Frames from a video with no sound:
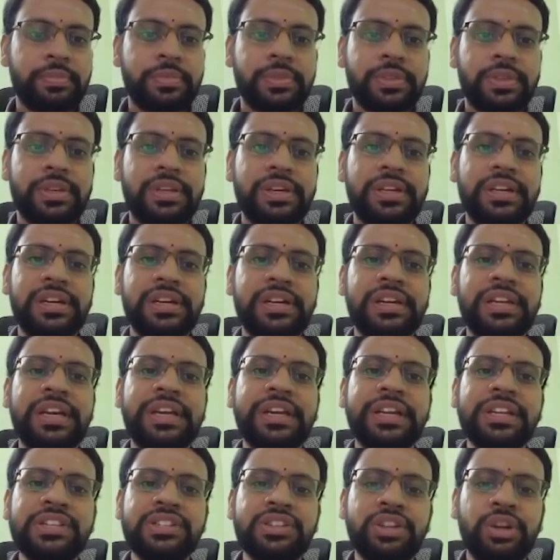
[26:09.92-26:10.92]
Let
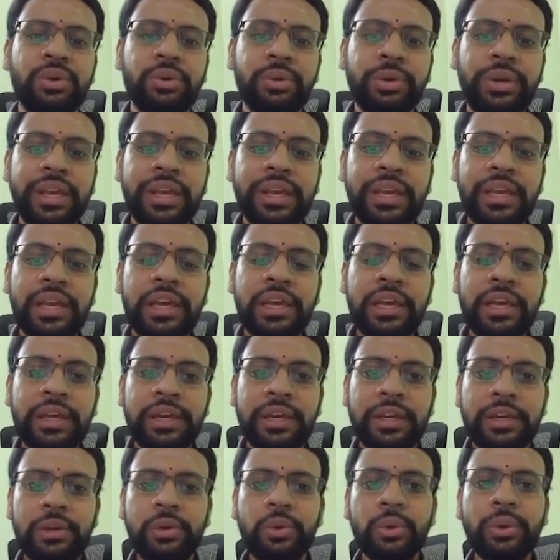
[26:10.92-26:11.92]
us now take
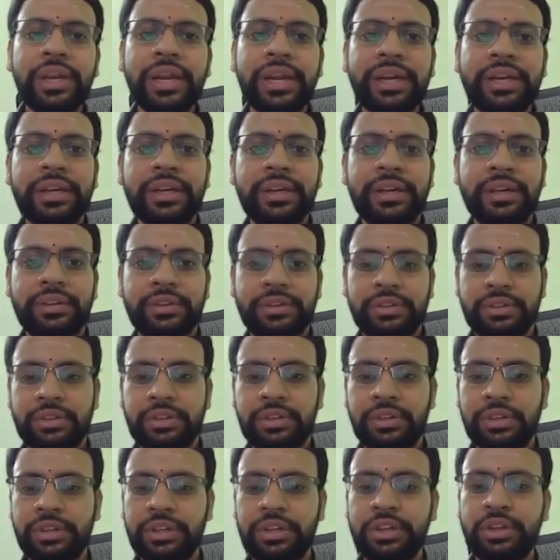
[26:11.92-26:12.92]
a look at
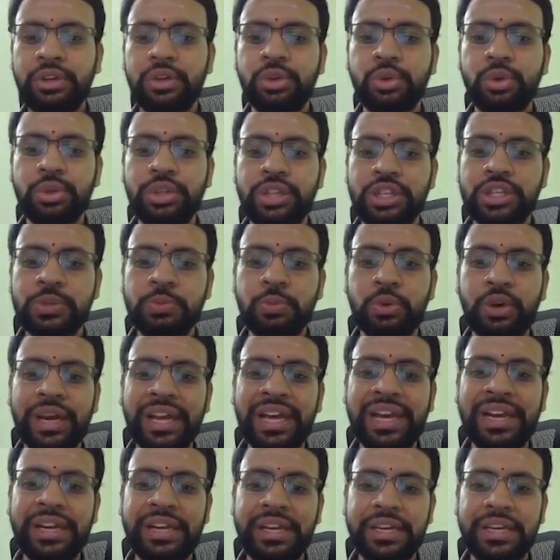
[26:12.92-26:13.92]
into these
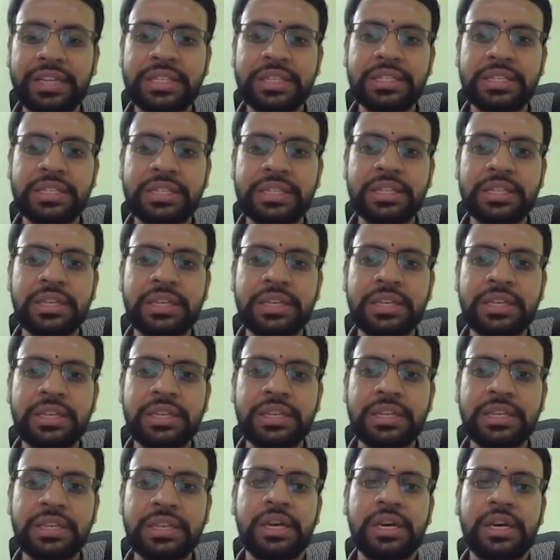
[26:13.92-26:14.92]
modalities
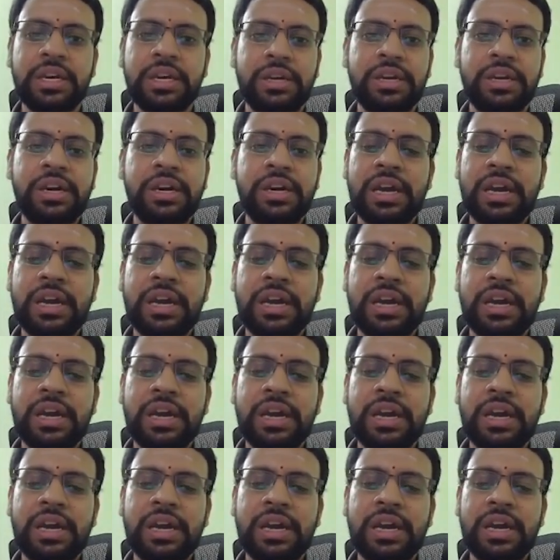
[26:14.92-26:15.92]
from the
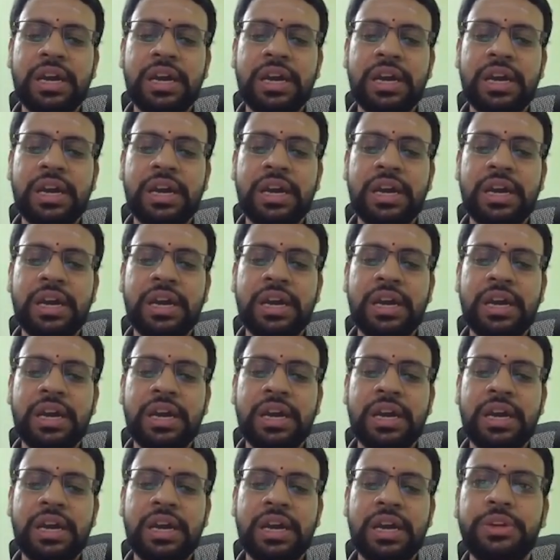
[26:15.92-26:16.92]
electromagnetic spectrum
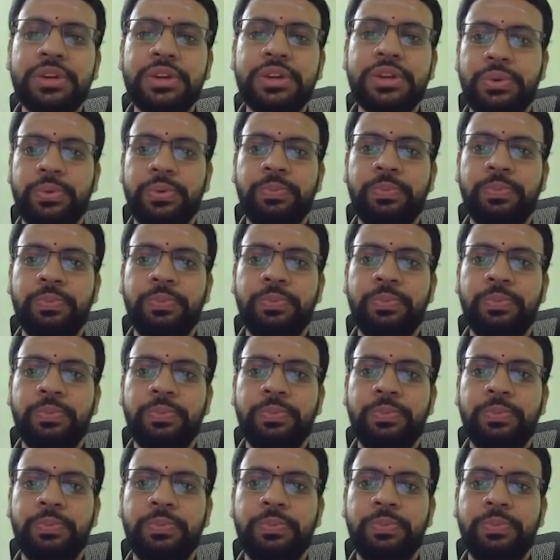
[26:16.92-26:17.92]
point of view.
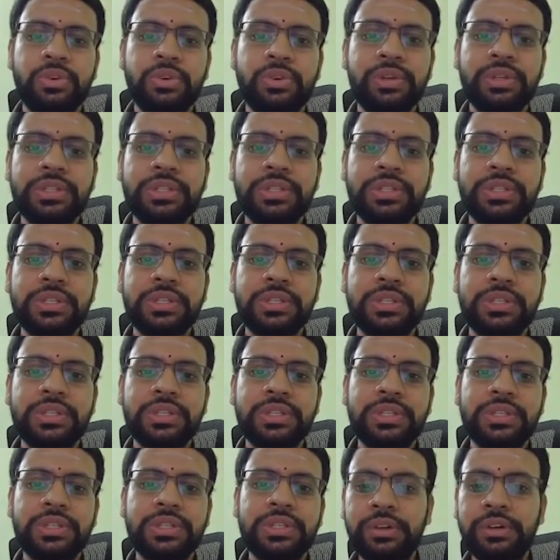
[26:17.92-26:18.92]
So you could see
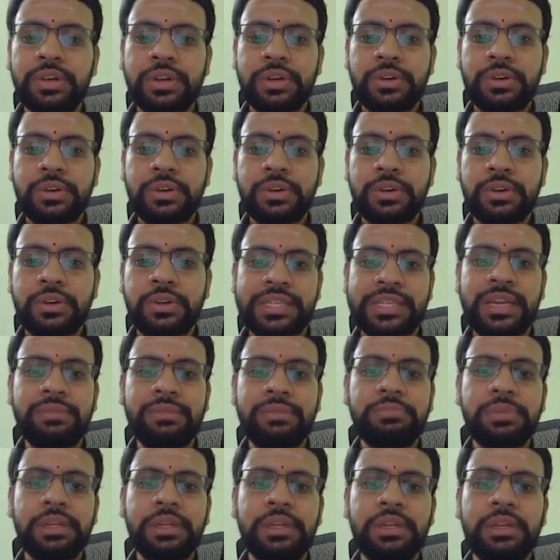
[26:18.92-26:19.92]
here, for
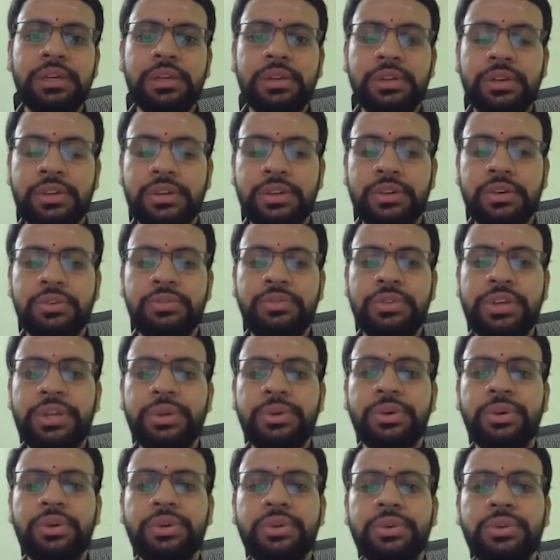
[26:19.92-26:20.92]
example, we
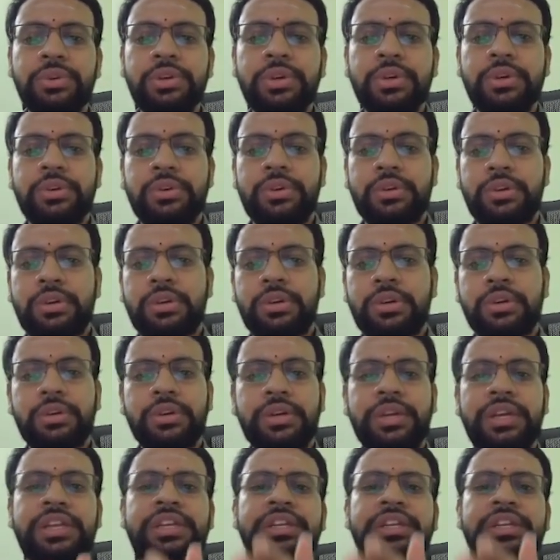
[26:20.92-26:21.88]
know in